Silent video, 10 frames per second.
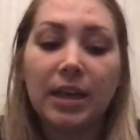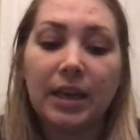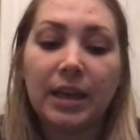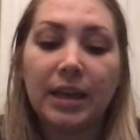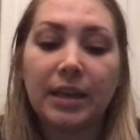
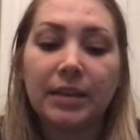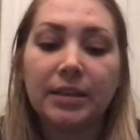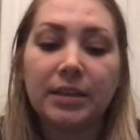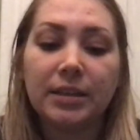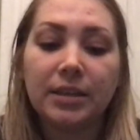
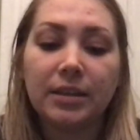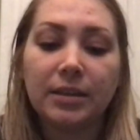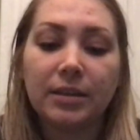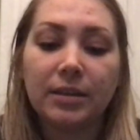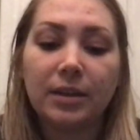and
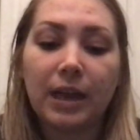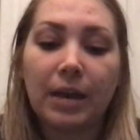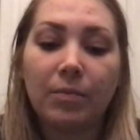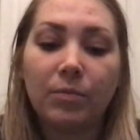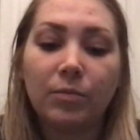
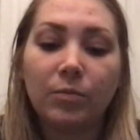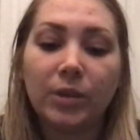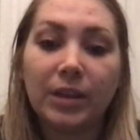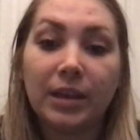when